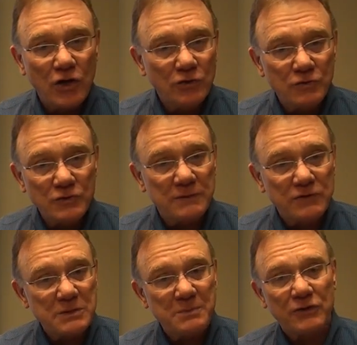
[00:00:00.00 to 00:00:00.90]
Condos have
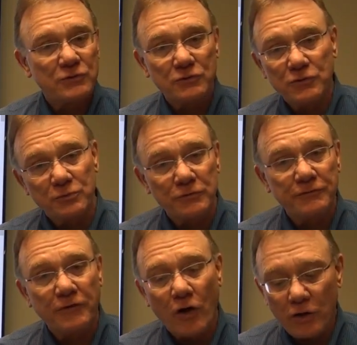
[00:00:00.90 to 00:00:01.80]
just been through the
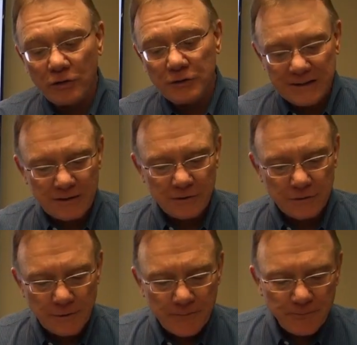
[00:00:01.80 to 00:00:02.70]
roof all
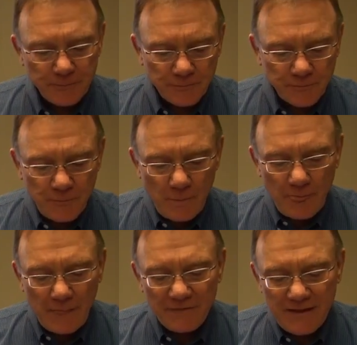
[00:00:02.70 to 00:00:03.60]
year.
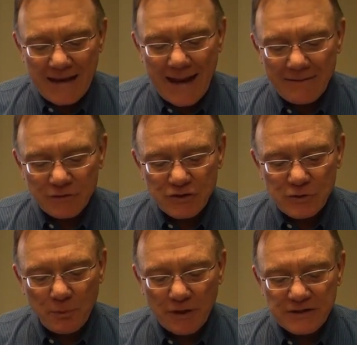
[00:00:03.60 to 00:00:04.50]
The
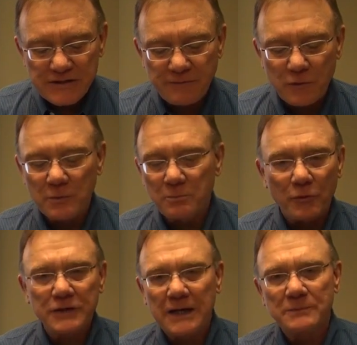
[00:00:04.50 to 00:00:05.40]
average price for
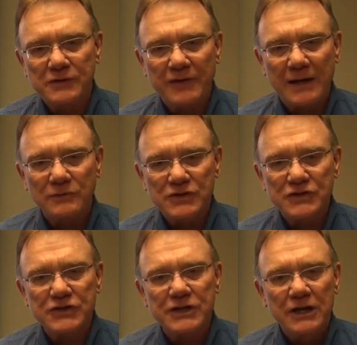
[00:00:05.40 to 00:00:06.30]
both types of
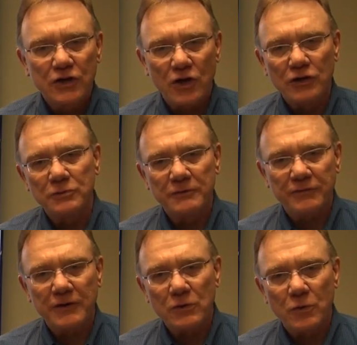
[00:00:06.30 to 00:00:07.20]
houses, condo and
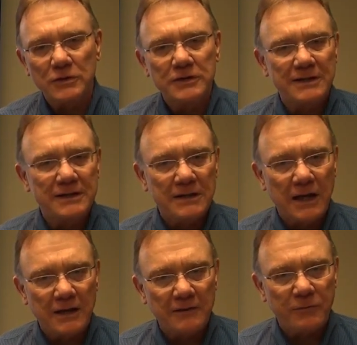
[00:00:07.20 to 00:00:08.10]
freehold,
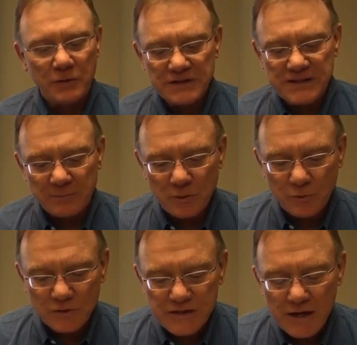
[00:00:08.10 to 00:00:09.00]
uh, for December
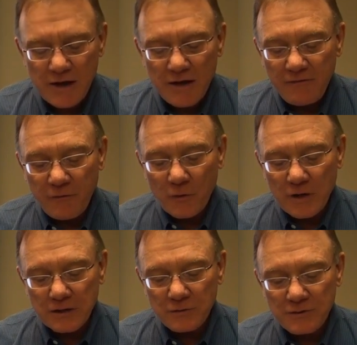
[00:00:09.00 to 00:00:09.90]
was
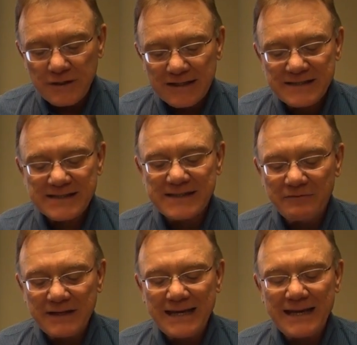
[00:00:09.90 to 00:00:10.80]

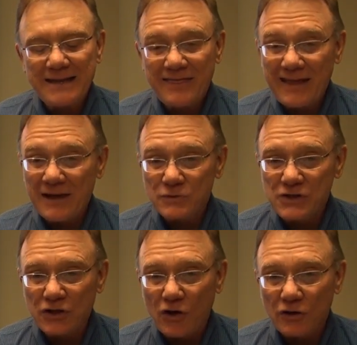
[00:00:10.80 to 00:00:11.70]

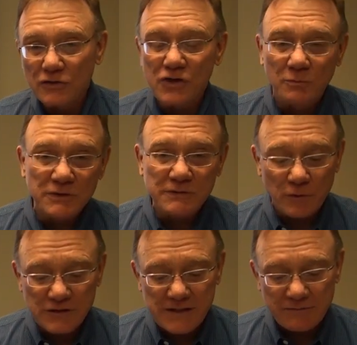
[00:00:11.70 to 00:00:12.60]
$470,000, almost
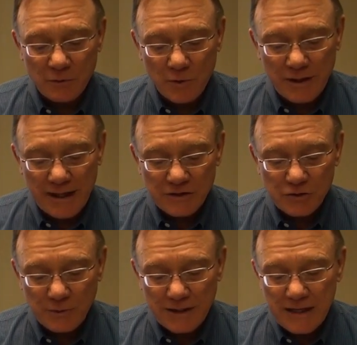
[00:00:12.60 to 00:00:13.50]
471 dollars
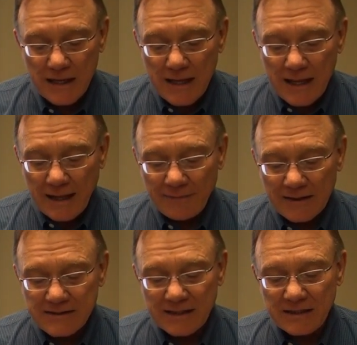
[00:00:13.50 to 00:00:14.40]
actually, and
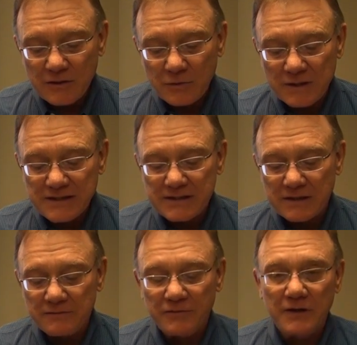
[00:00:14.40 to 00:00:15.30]
that's an increase
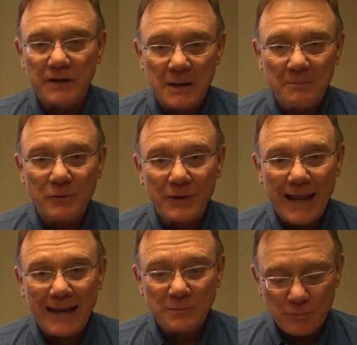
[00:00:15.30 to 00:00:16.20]
of uh, about
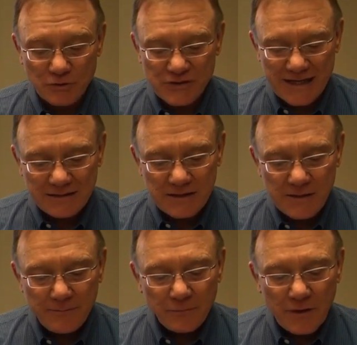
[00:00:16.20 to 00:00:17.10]
8%.
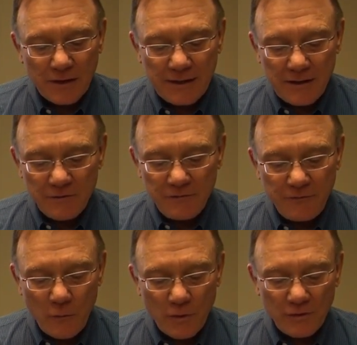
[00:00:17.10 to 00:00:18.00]
Now
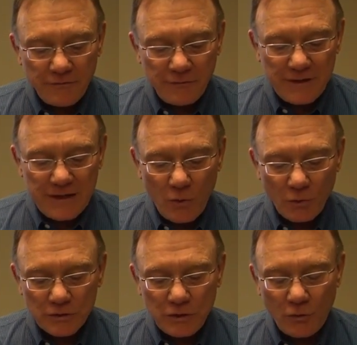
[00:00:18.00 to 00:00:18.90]
for
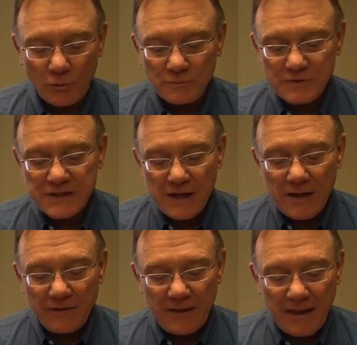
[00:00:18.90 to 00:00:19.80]
freehold homes,
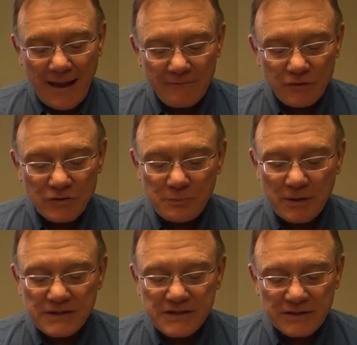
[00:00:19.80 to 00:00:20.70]
the average
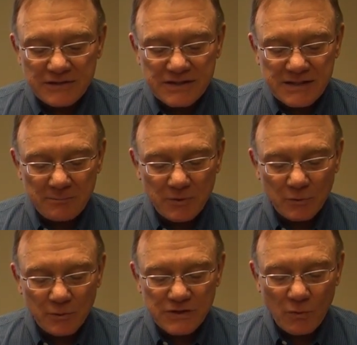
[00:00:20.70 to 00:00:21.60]
price in December
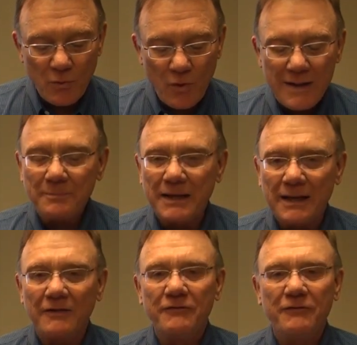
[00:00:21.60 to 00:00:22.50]
was a
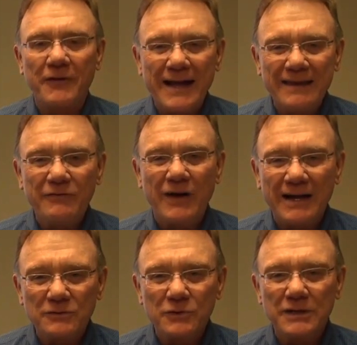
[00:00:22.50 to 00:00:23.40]
whopping
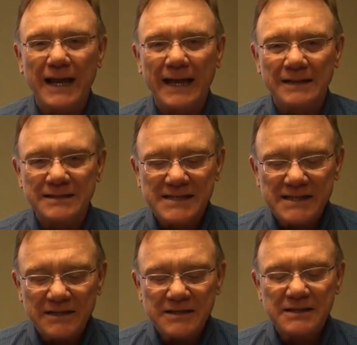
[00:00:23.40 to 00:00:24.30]

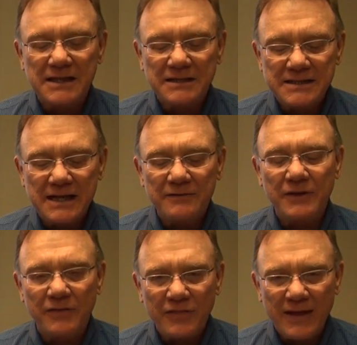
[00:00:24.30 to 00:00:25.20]

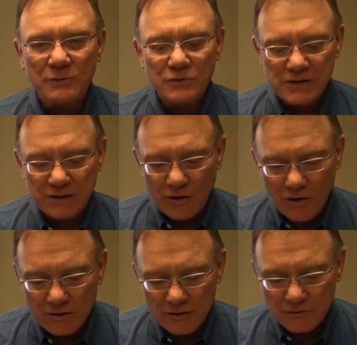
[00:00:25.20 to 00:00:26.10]

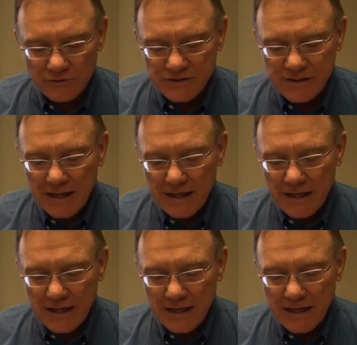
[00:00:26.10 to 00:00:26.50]
$567,000,